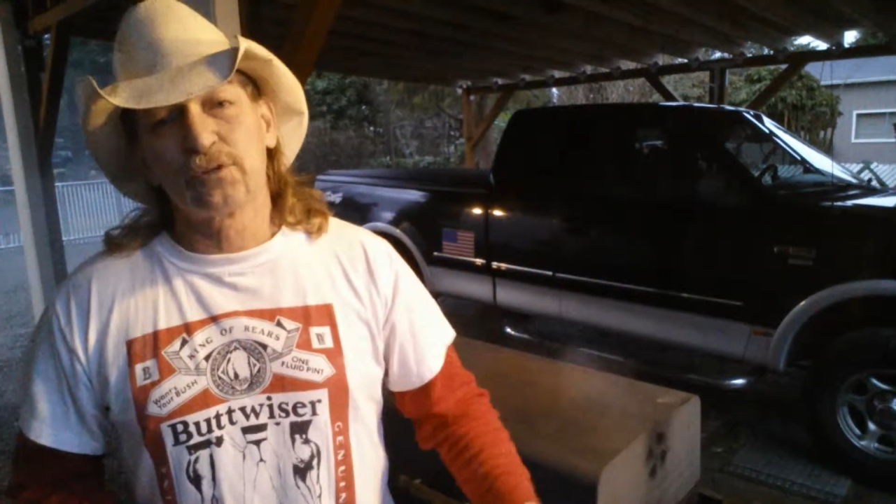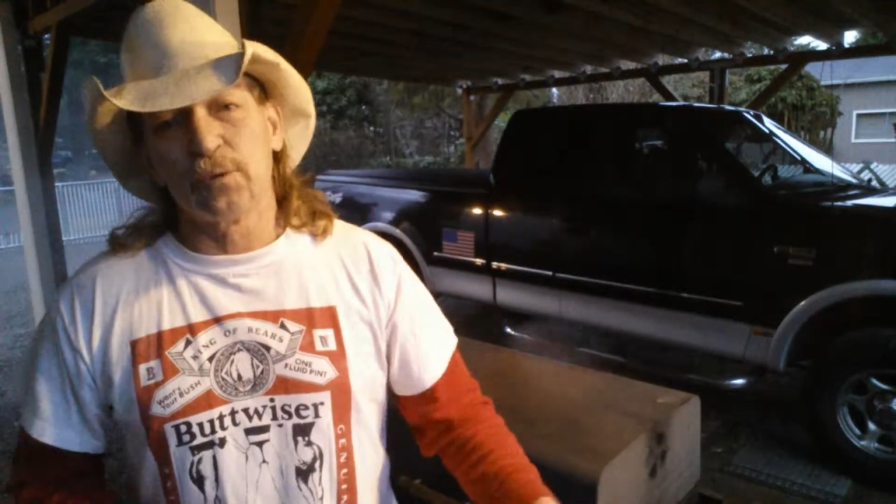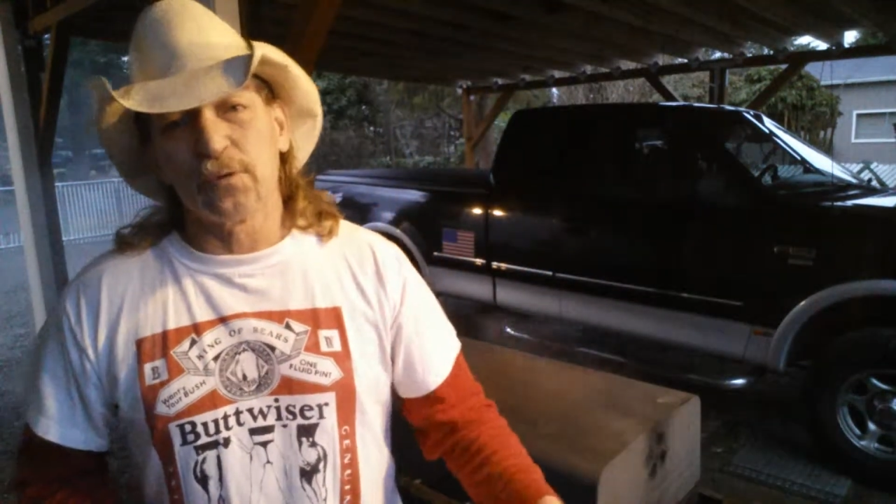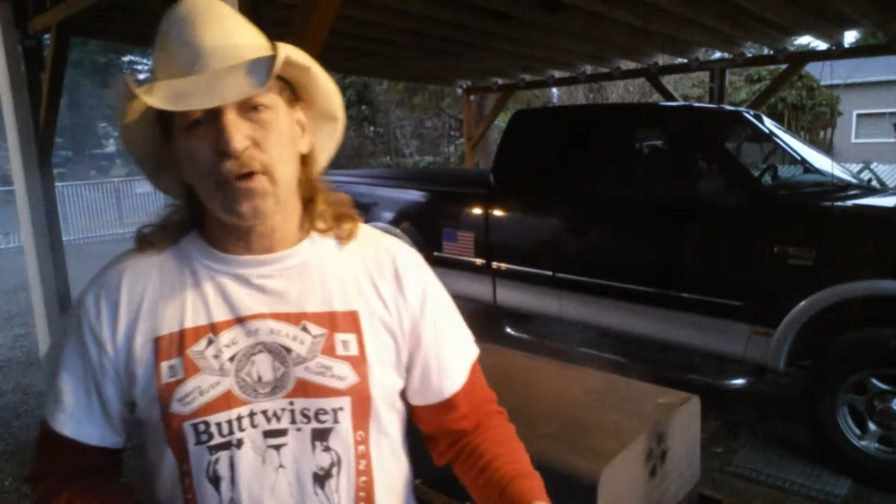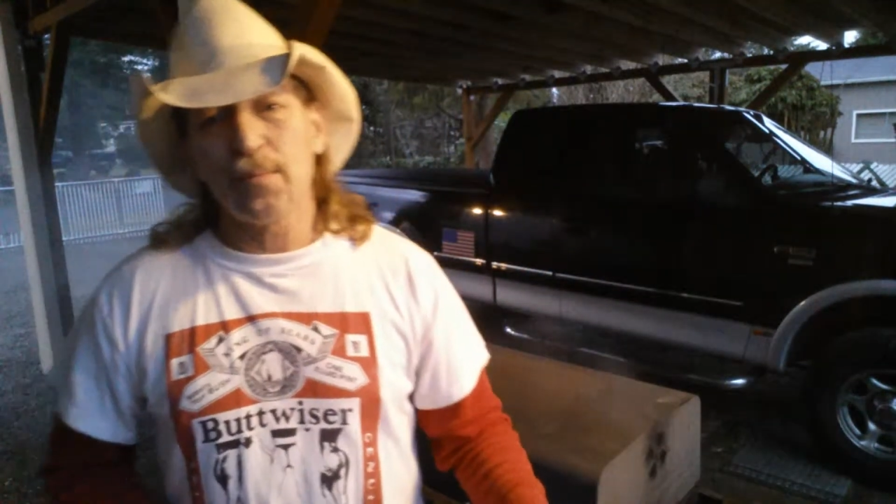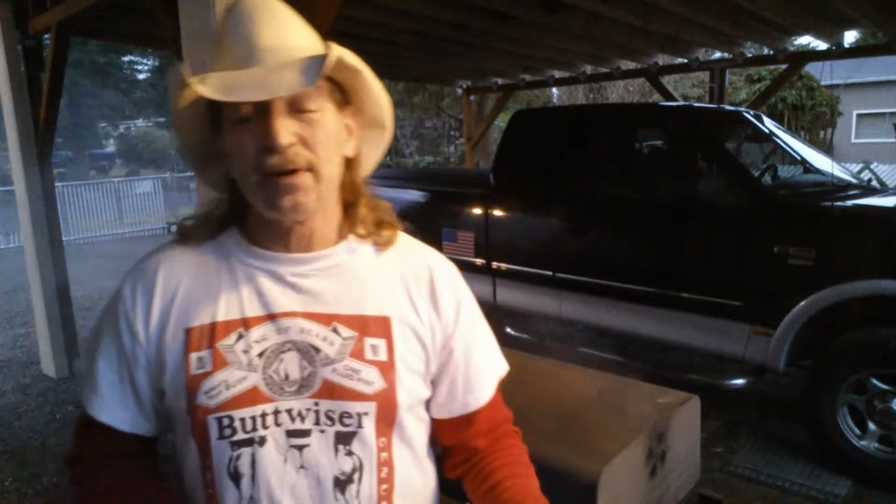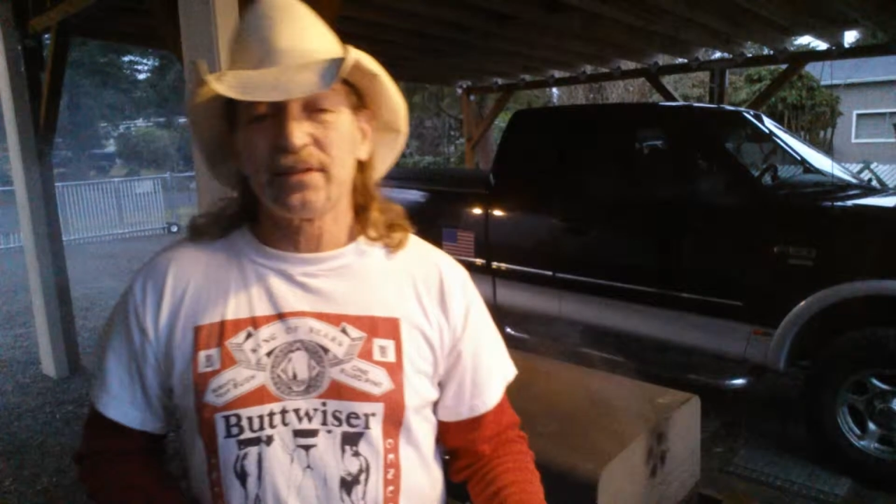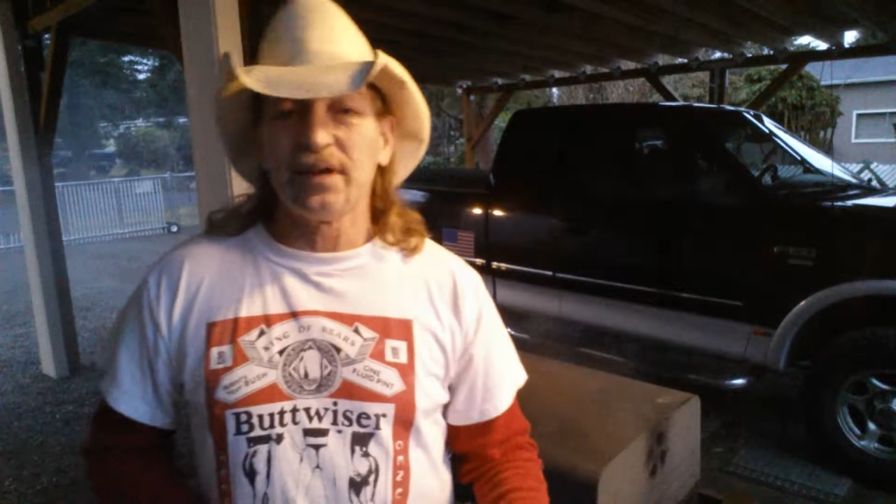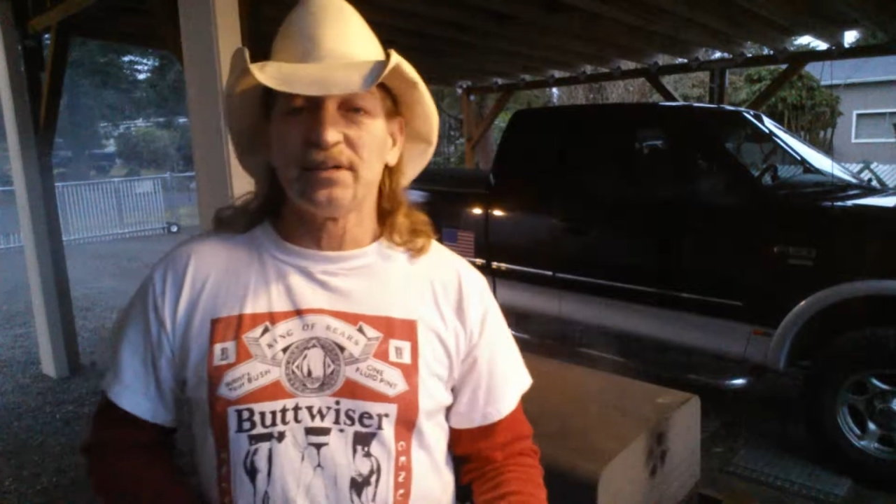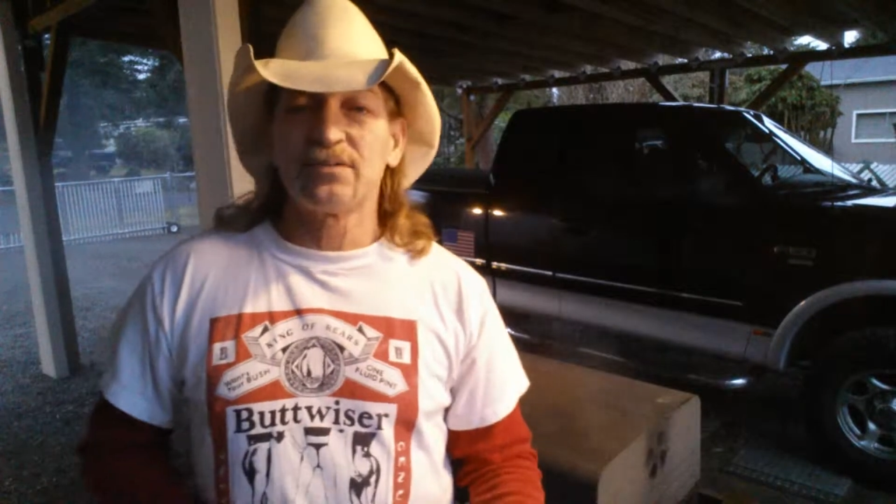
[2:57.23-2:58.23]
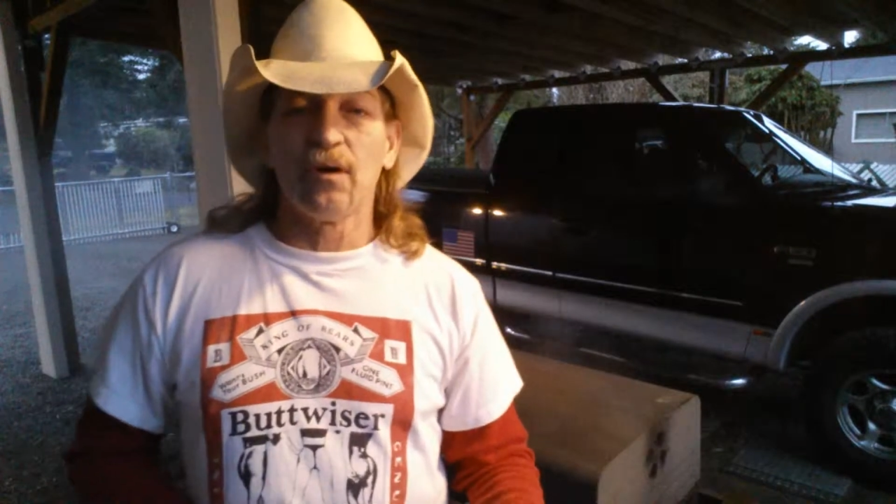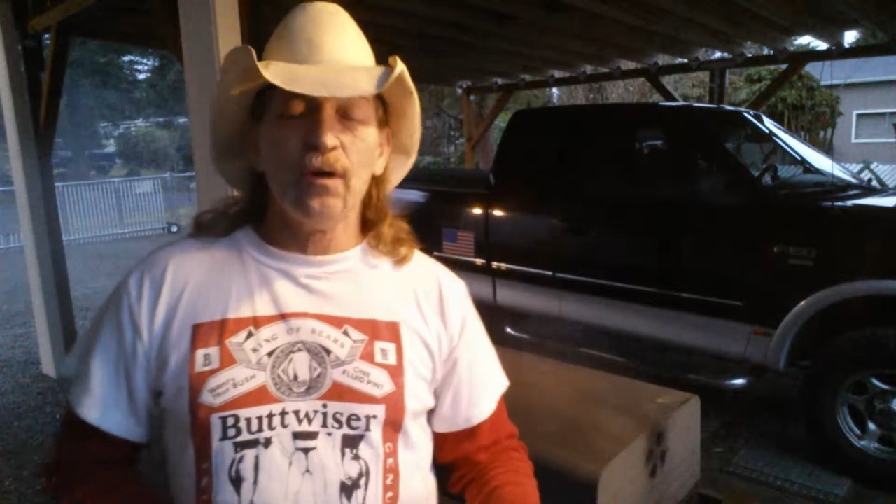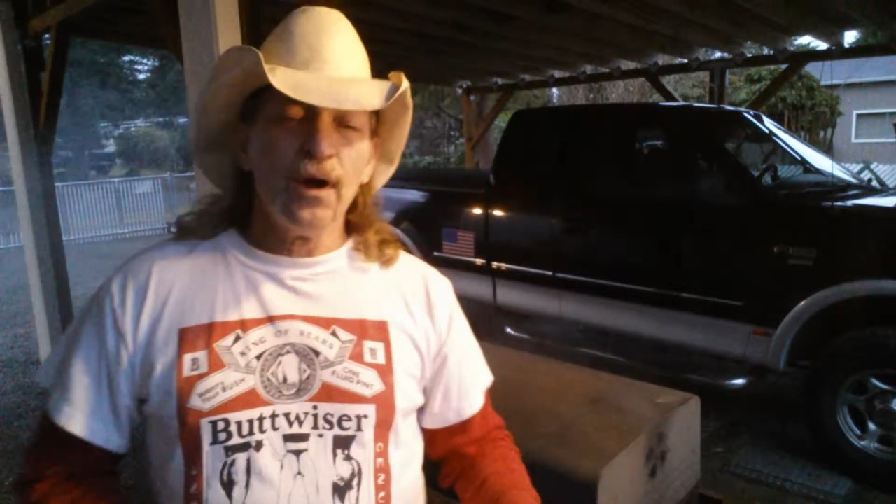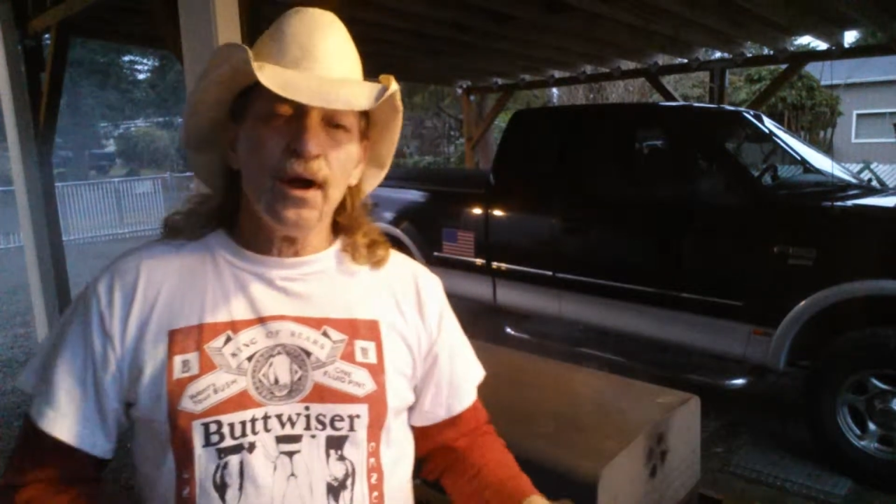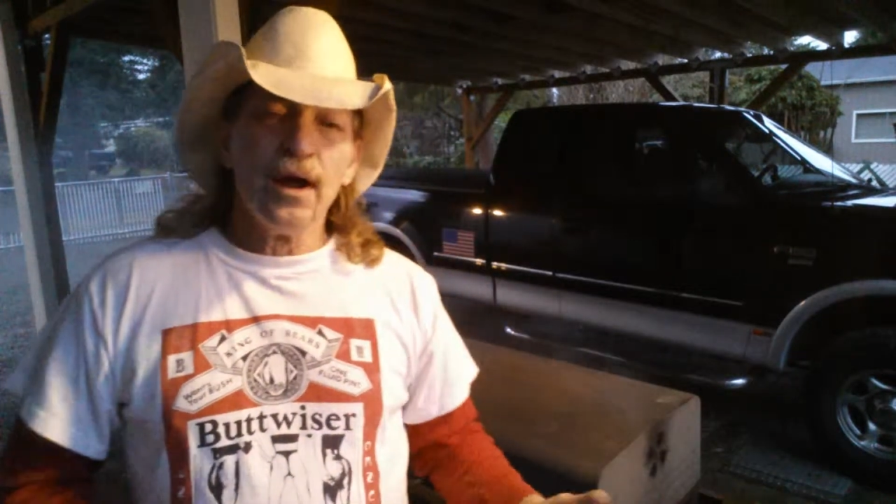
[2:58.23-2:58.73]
we're 3 minutes in. So